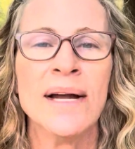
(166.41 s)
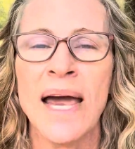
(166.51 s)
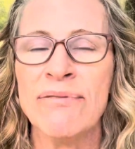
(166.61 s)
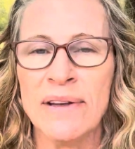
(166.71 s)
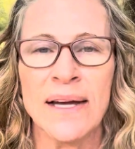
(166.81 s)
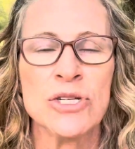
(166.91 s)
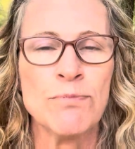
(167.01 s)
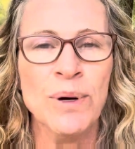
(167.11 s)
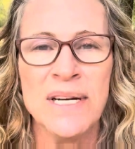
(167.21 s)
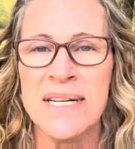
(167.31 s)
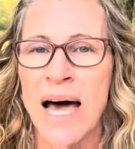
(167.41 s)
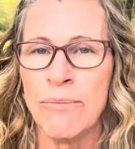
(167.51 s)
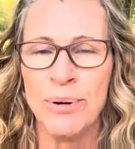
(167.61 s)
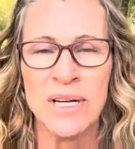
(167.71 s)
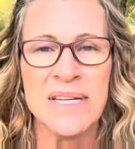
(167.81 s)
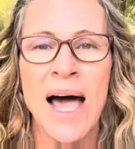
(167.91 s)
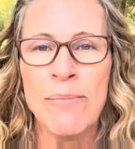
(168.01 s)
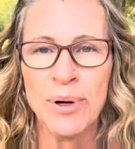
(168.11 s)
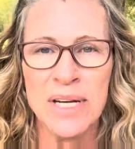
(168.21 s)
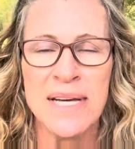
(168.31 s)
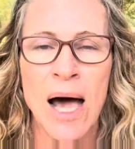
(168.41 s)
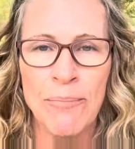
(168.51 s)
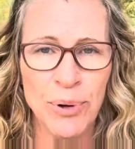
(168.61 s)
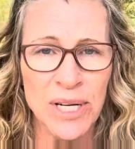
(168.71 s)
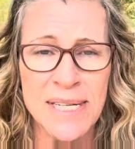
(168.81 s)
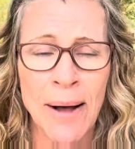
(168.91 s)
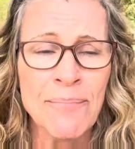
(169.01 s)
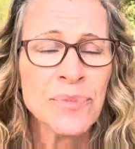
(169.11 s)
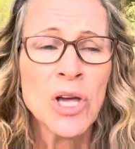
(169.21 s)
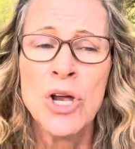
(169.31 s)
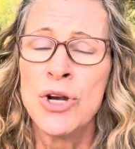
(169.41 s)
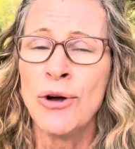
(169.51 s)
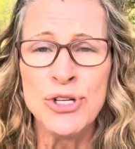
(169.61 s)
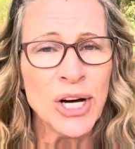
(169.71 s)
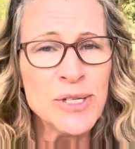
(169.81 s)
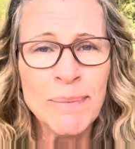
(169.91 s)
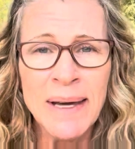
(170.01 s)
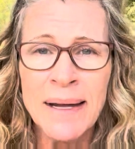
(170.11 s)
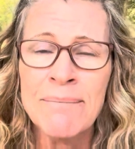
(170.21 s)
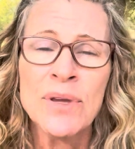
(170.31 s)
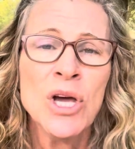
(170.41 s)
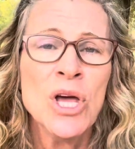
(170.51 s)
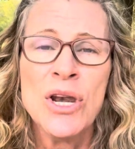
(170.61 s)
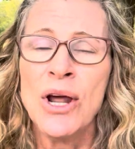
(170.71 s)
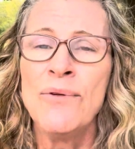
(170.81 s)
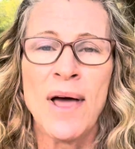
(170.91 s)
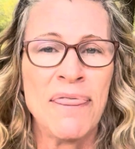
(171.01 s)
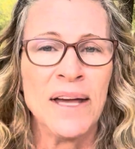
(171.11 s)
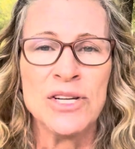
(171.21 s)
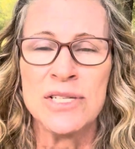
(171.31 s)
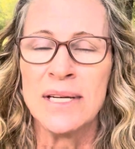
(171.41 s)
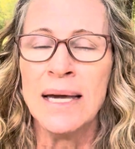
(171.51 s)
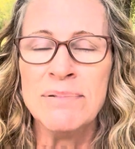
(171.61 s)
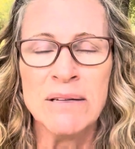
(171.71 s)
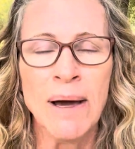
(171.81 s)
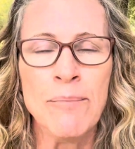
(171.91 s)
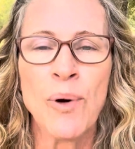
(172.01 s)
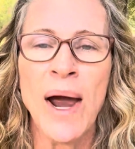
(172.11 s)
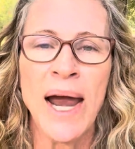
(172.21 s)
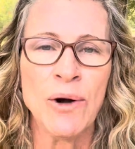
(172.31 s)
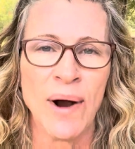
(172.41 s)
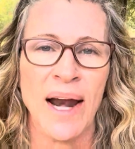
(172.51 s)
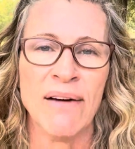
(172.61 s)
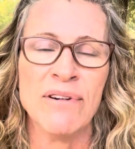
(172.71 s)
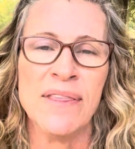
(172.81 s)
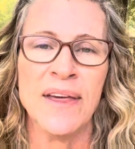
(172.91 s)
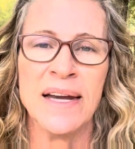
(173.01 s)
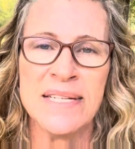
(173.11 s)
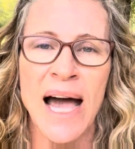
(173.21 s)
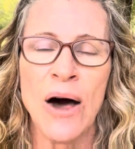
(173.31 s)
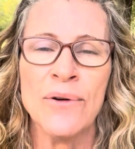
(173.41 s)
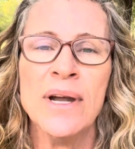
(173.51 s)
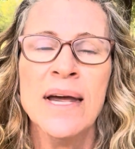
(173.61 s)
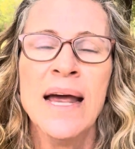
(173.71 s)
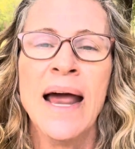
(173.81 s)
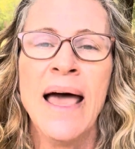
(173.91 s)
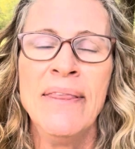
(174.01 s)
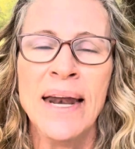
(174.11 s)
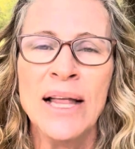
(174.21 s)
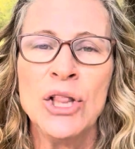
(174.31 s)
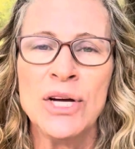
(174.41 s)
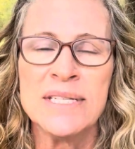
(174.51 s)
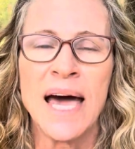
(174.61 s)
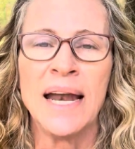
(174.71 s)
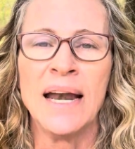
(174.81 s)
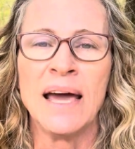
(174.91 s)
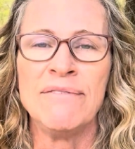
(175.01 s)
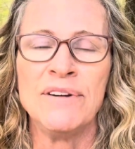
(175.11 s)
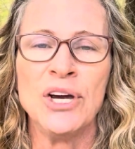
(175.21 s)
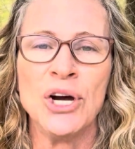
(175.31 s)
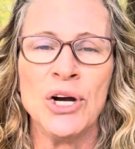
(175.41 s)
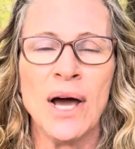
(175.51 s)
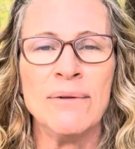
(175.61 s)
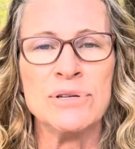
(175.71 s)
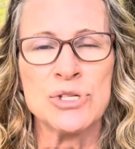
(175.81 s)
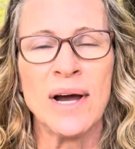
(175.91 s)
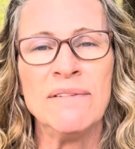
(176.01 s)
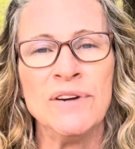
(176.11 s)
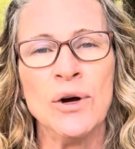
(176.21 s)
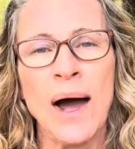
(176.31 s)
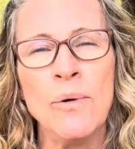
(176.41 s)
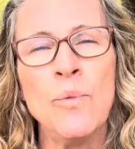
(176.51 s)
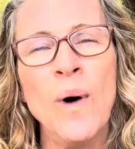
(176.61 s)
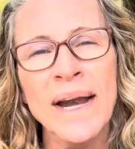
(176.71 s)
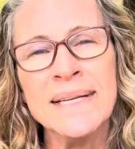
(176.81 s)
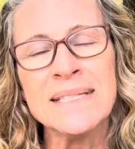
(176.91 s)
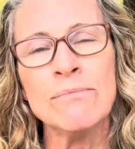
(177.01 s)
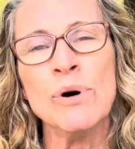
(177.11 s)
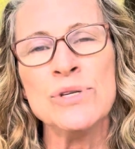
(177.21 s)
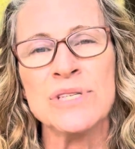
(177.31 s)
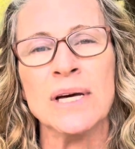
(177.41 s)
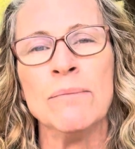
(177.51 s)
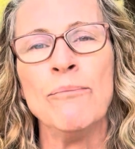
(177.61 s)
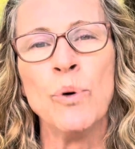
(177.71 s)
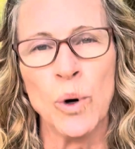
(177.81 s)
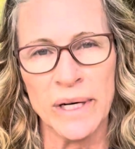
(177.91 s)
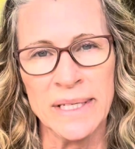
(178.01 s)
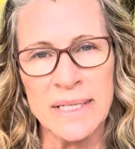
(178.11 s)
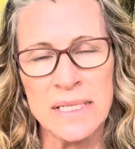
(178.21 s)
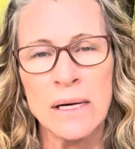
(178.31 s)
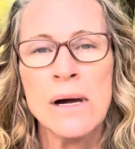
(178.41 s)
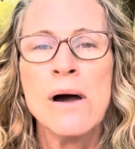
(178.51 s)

Everything, just put it down, put it down, put it down, put it down. No judgment. No, nothing, just empty my brain, write everything down. And then I looked at it and I was trying to figure out what is the most important?